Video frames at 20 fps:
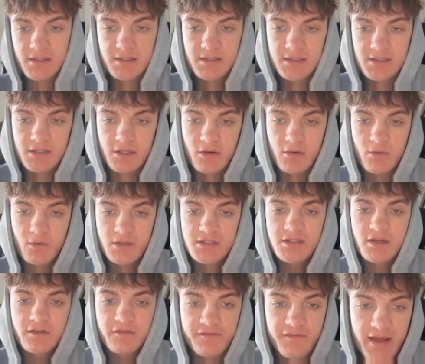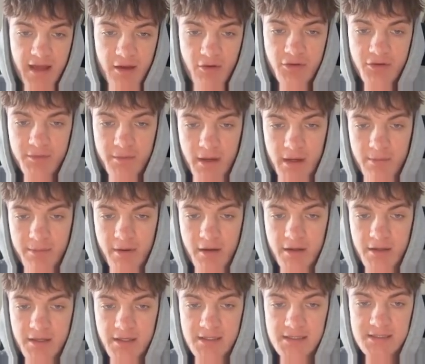So once I found my
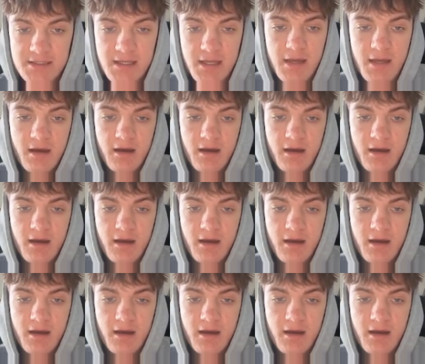bias,